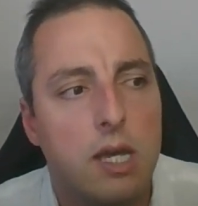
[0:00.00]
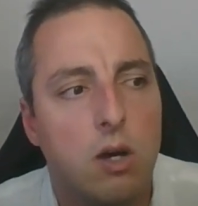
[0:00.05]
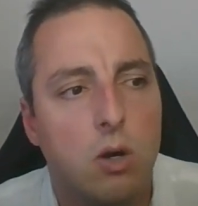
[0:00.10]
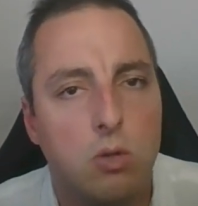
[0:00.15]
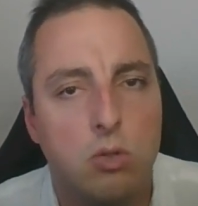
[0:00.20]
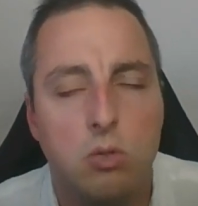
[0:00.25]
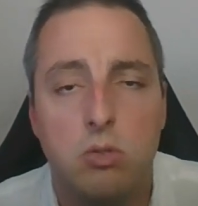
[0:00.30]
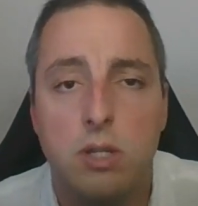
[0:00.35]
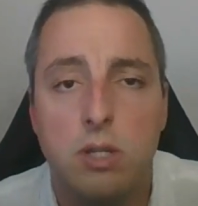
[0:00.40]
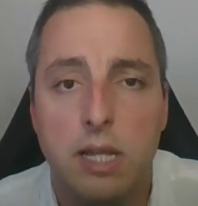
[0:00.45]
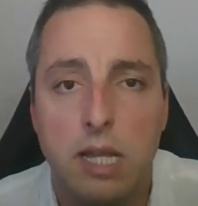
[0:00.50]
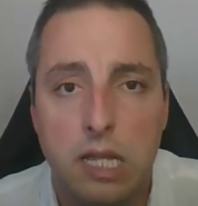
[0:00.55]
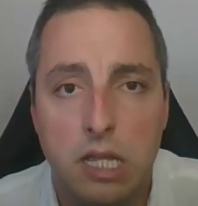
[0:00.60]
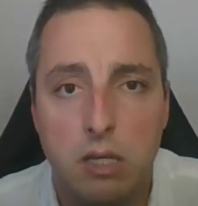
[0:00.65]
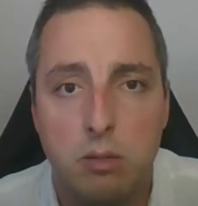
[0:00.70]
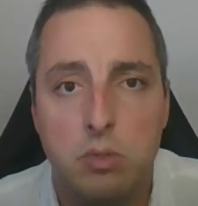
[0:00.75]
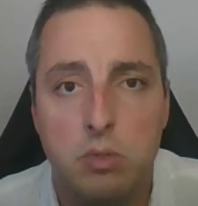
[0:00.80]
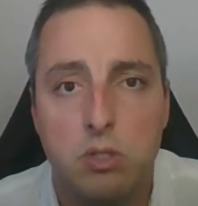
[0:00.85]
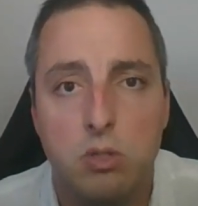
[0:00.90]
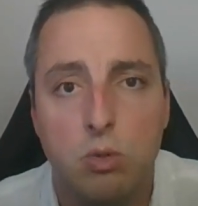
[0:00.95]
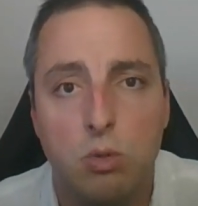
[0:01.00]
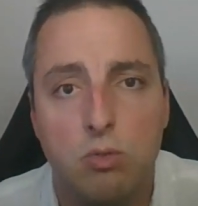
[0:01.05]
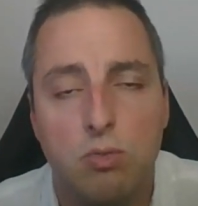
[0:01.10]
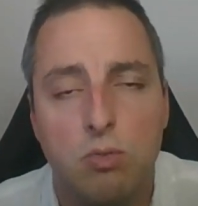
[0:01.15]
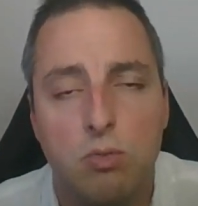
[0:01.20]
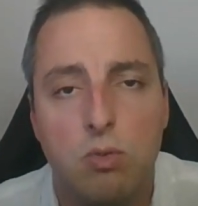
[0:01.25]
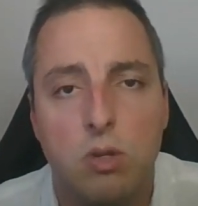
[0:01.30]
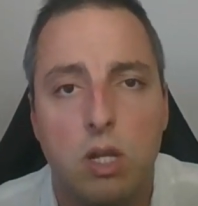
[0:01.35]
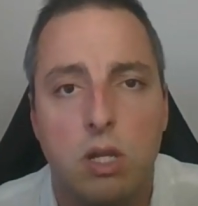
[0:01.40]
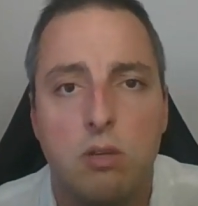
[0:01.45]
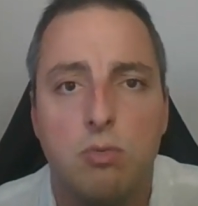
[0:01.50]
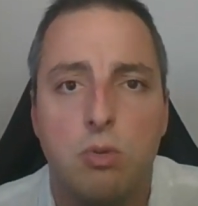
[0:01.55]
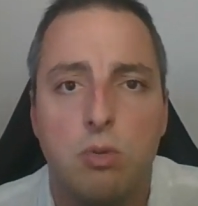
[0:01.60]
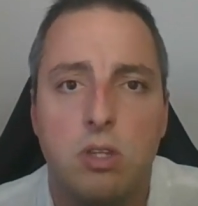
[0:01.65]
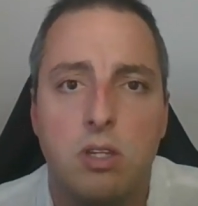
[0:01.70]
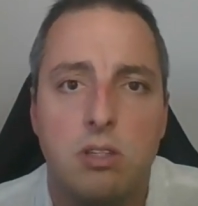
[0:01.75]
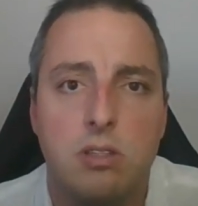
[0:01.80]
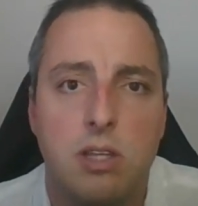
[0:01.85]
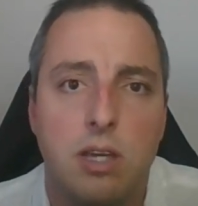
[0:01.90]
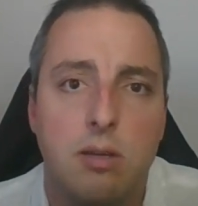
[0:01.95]
Also, selenium is good for
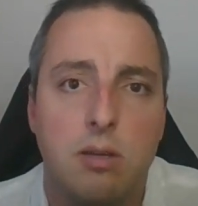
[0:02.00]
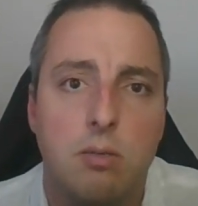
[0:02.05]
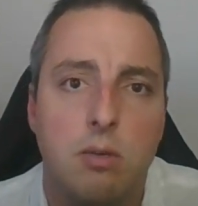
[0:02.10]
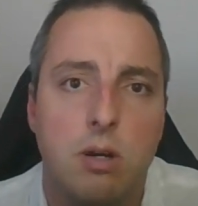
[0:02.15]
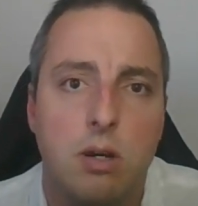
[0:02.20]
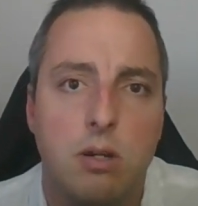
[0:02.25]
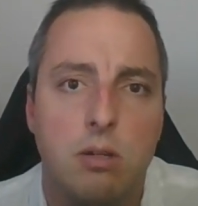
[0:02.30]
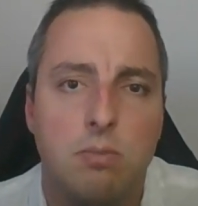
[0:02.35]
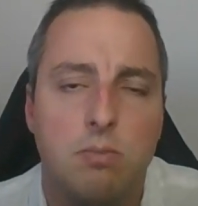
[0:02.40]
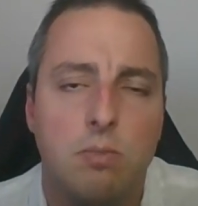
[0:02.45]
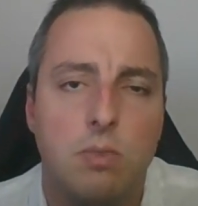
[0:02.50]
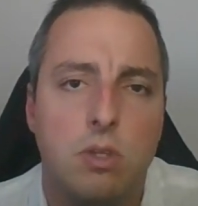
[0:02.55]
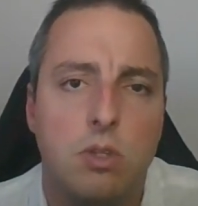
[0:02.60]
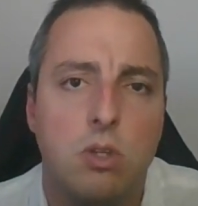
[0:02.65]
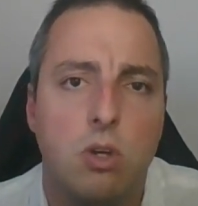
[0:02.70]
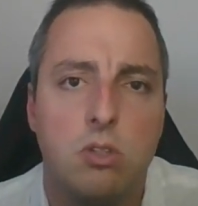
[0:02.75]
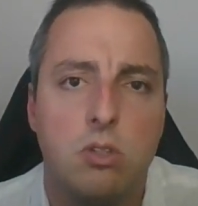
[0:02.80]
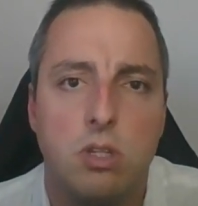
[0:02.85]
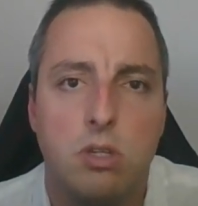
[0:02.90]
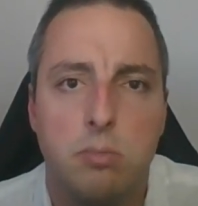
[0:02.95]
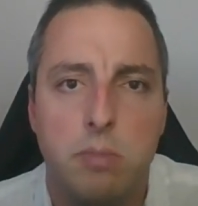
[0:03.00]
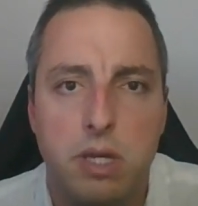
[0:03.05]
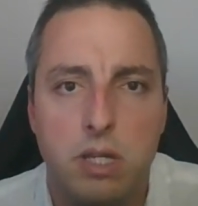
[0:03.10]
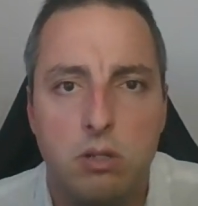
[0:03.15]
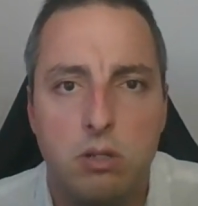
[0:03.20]
things like toxic